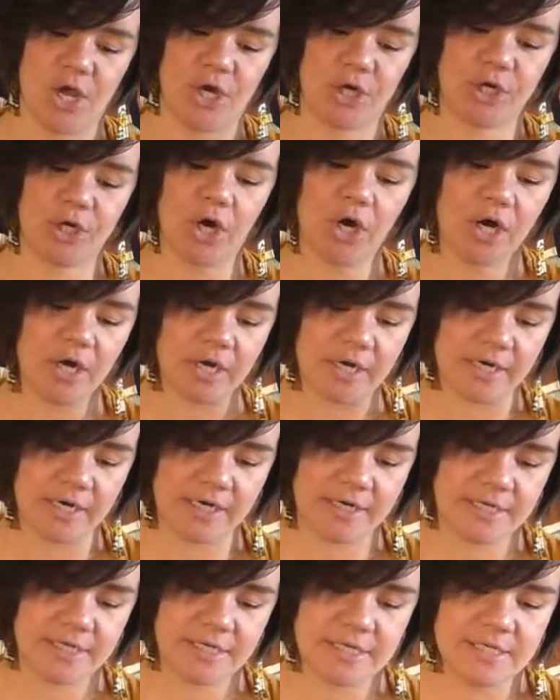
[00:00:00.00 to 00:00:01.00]

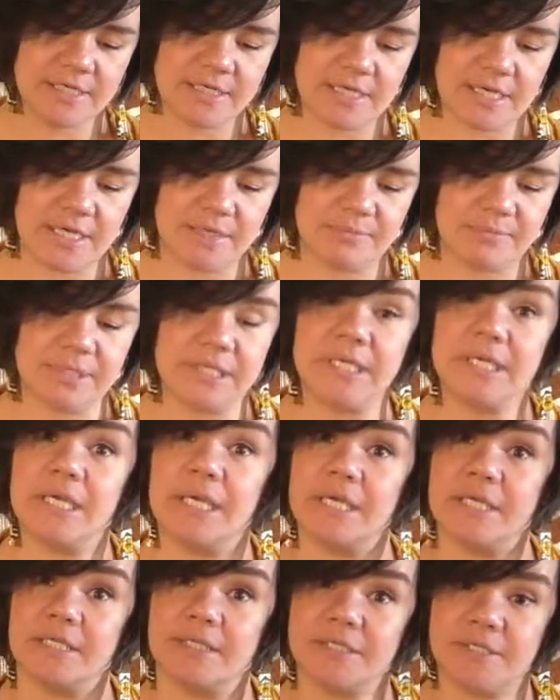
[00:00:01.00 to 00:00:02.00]
card and
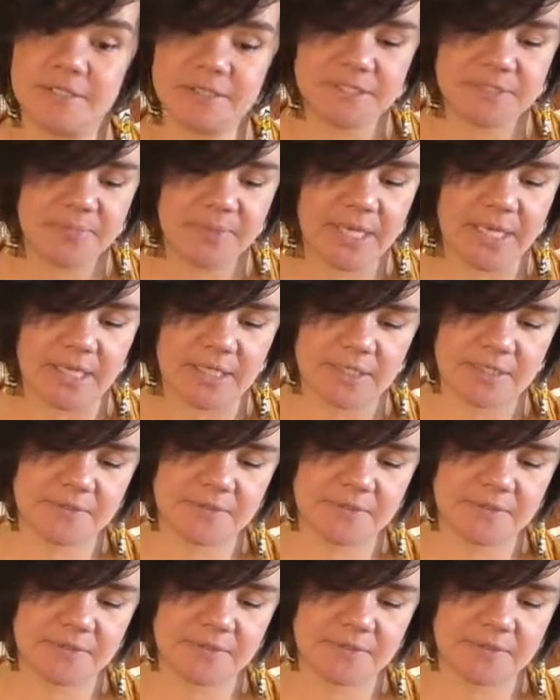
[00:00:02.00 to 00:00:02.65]
begin to spin.